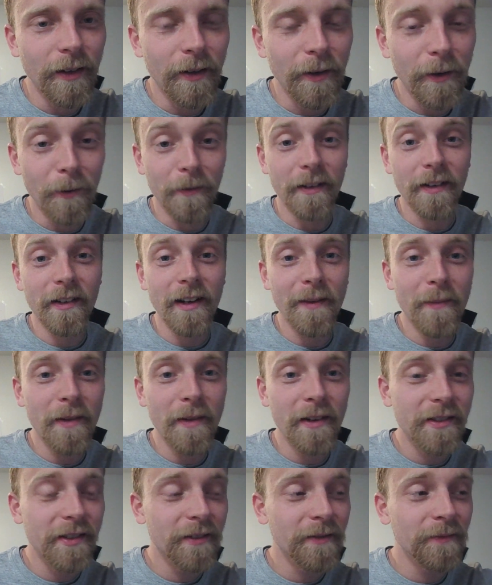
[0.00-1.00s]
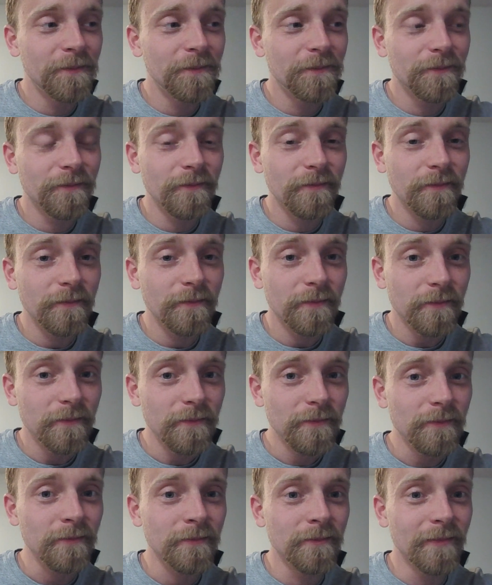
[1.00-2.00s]
Oh, did I mention?
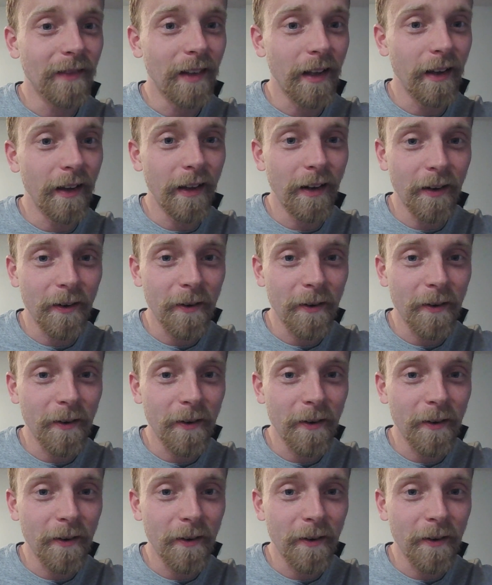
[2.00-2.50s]
In